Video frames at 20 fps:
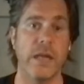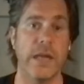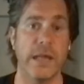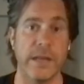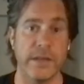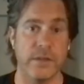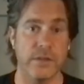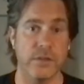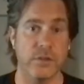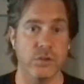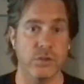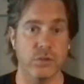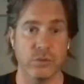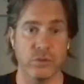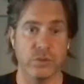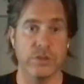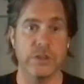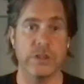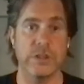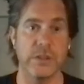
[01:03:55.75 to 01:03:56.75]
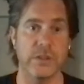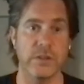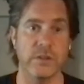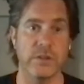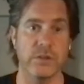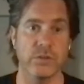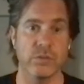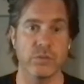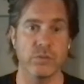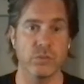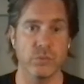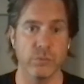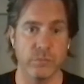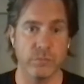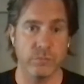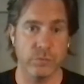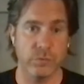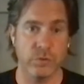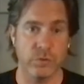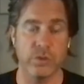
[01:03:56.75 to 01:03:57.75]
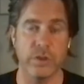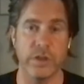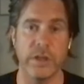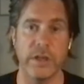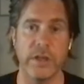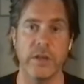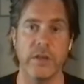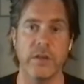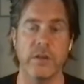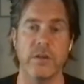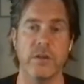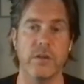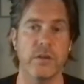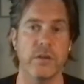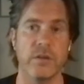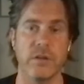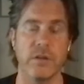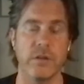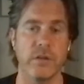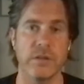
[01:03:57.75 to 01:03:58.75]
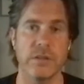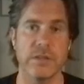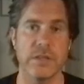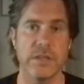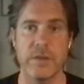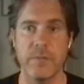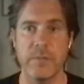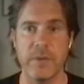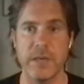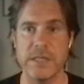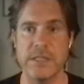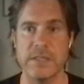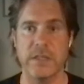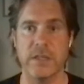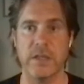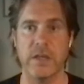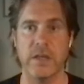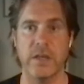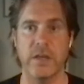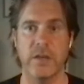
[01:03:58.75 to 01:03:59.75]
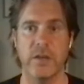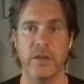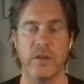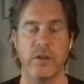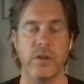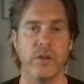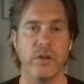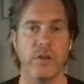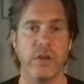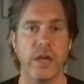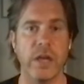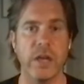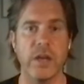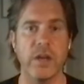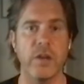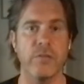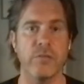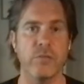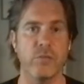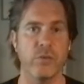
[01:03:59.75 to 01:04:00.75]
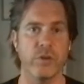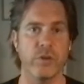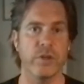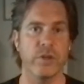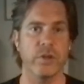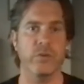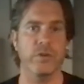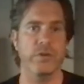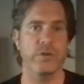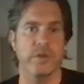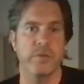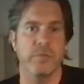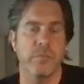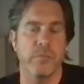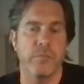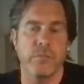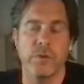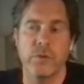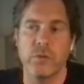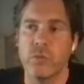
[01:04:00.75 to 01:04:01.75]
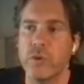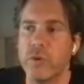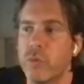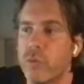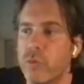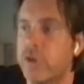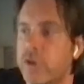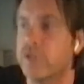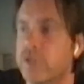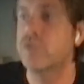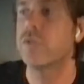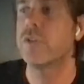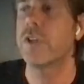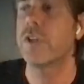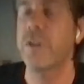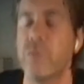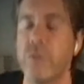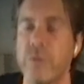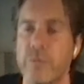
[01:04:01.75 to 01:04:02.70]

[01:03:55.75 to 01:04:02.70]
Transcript: Alex, who's here in this room today, is an amazing guy. I love working with him, but we work together.